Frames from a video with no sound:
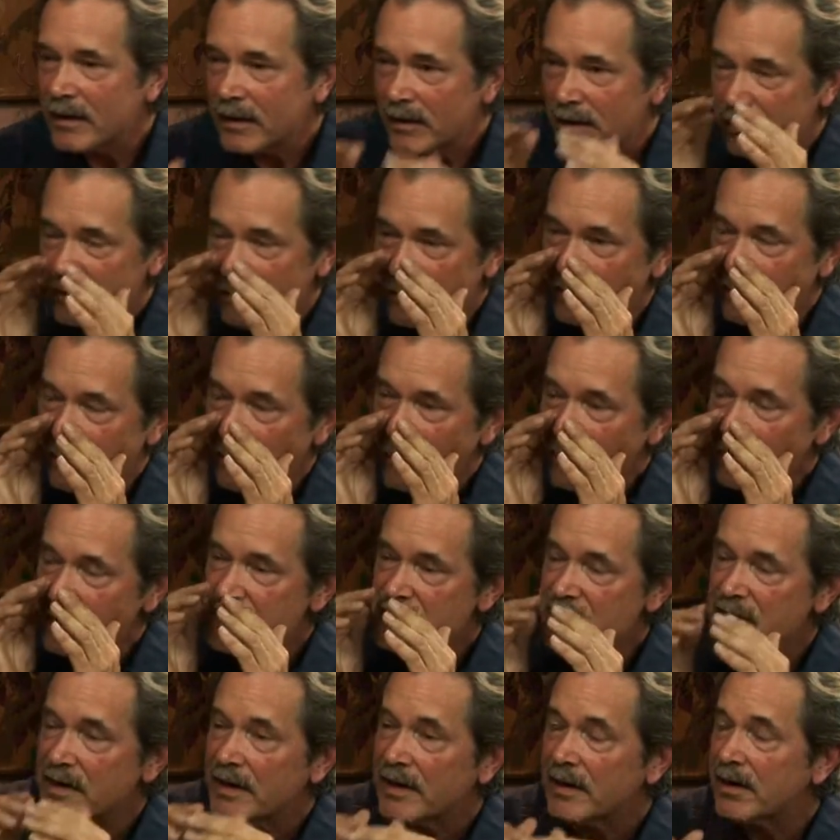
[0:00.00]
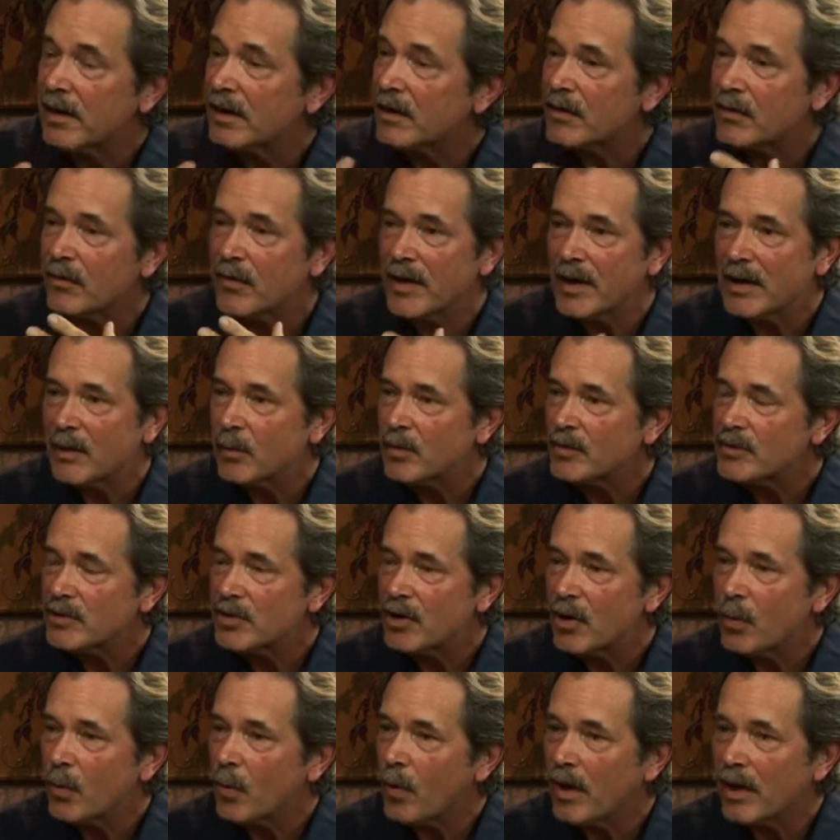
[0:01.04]
you're focusing in on creating what you
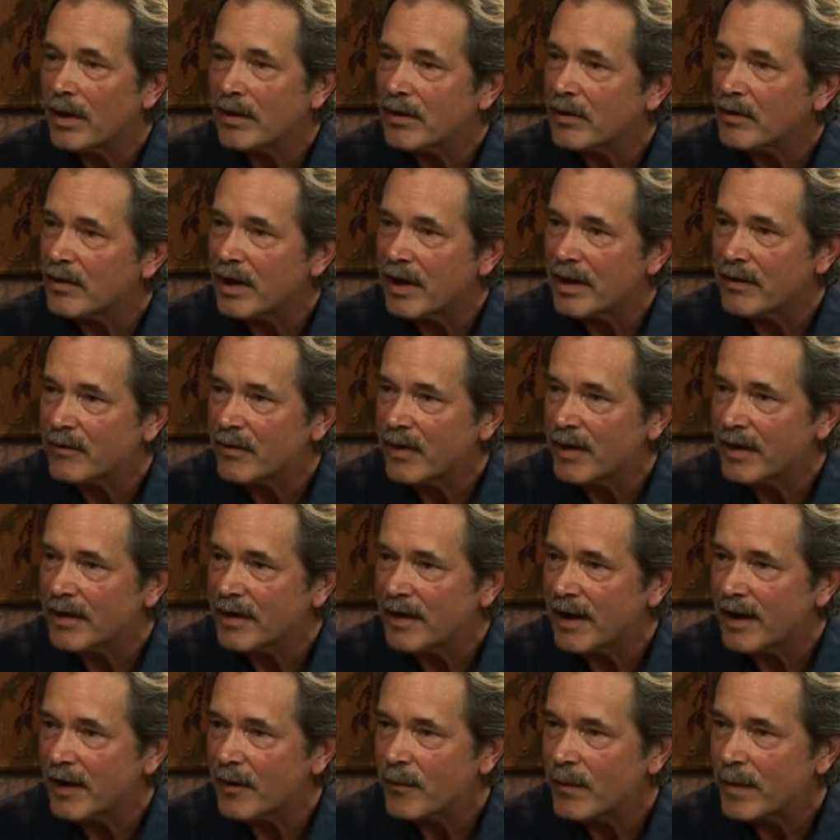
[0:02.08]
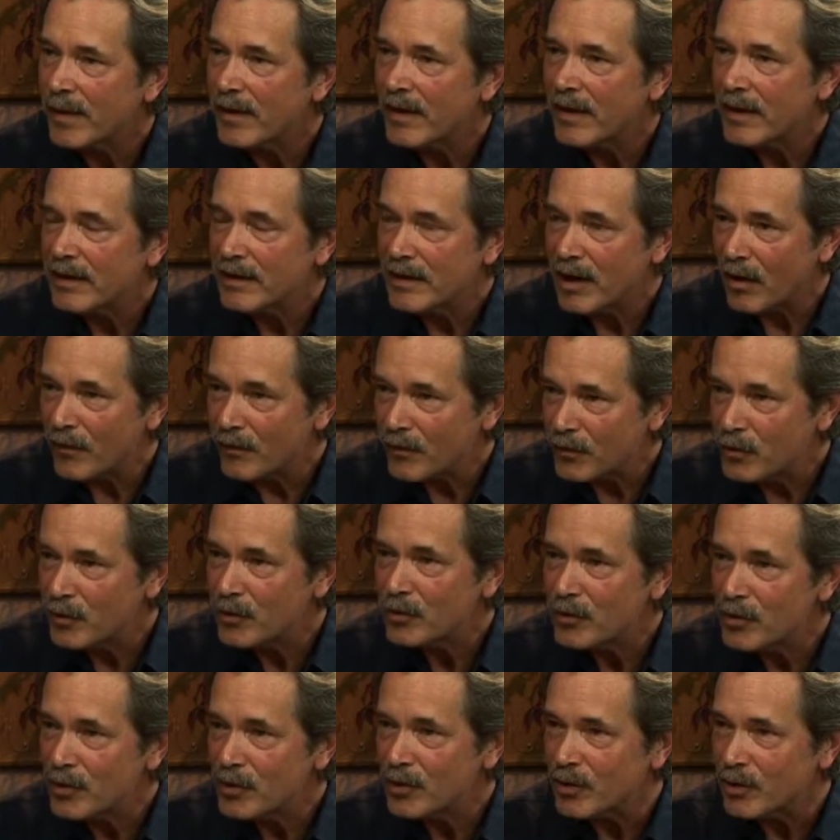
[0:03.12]
don't want in your life right now. Now, if you
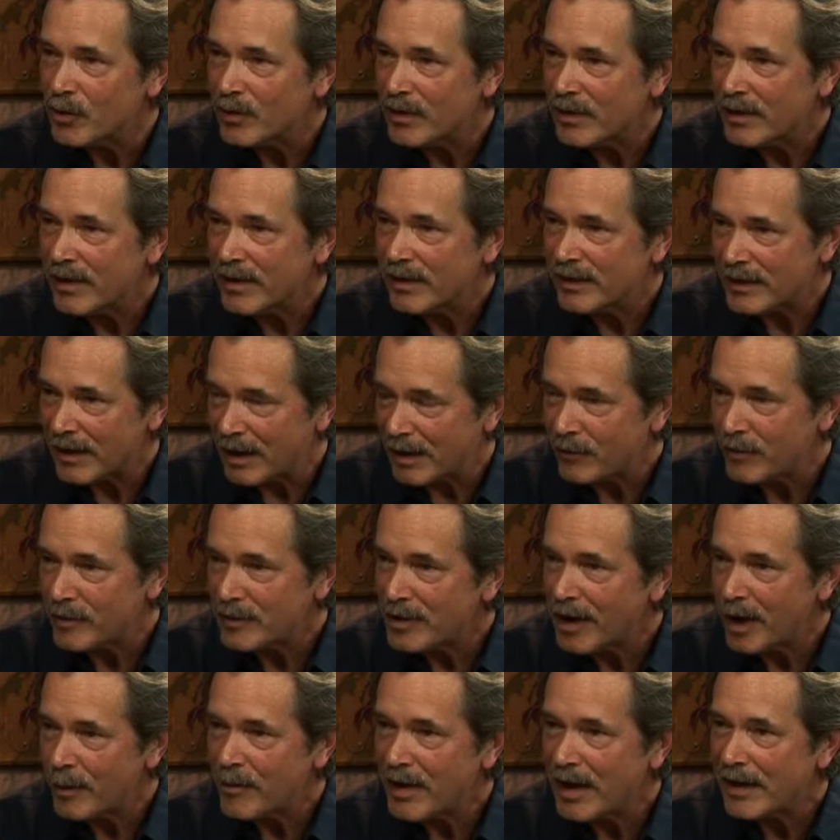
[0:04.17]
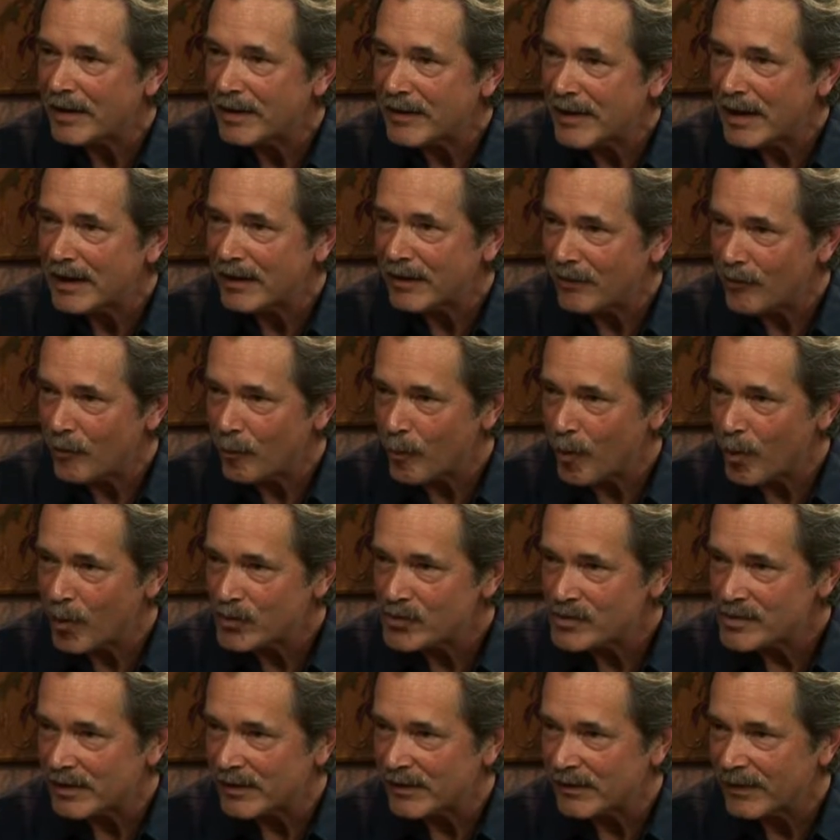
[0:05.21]
knew that every time you had a negative
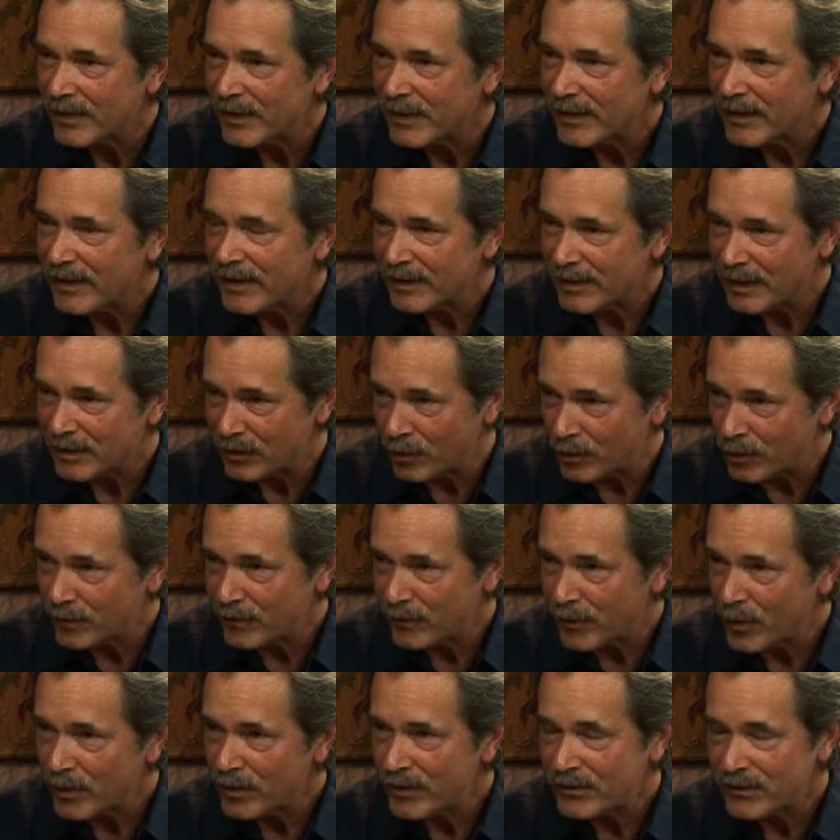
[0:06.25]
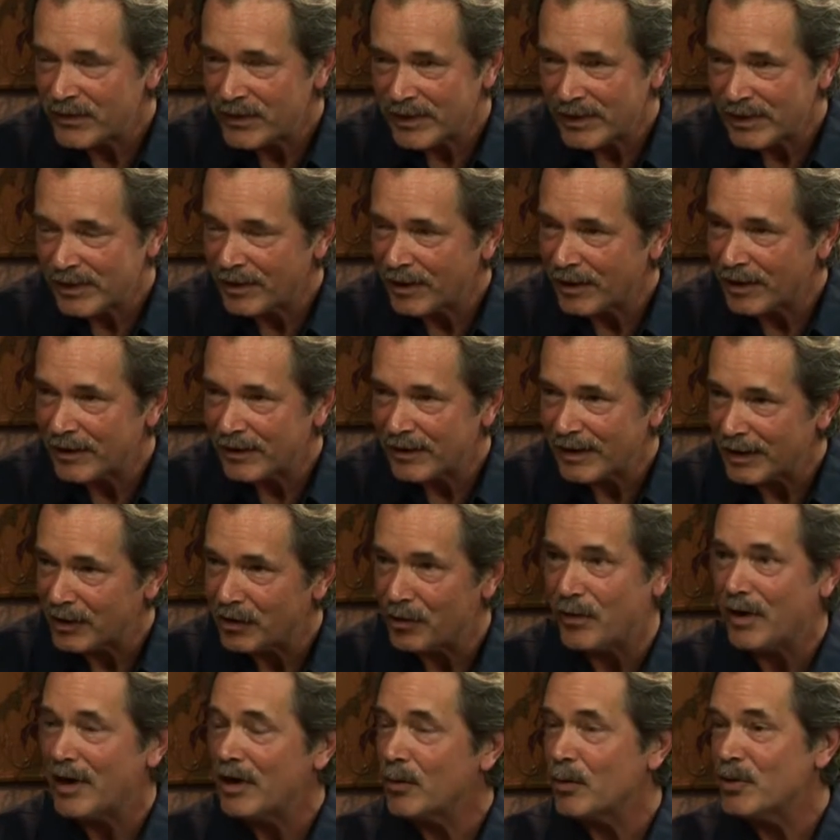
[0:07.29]
emotion that you were focusing in on and
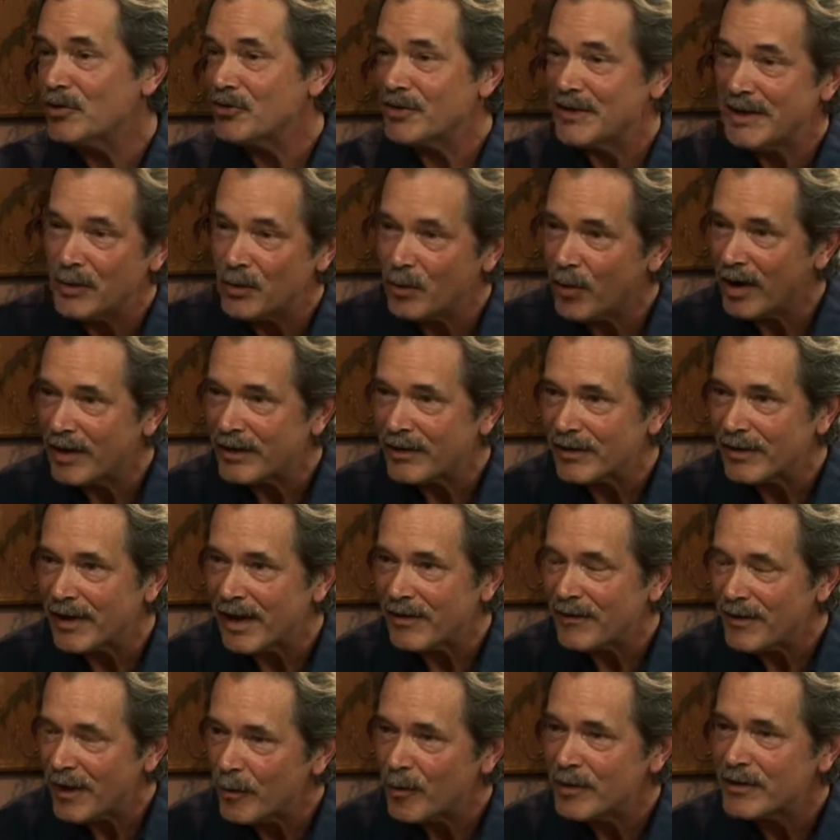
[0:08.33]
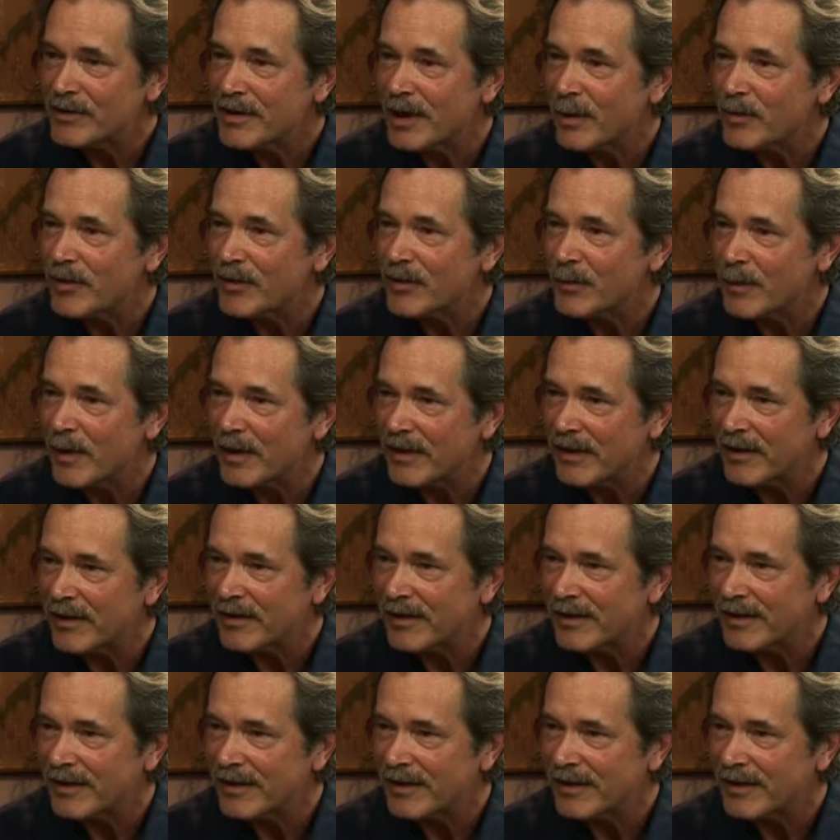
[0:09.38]
creating what you didn't want in your life, how much time would you spend there?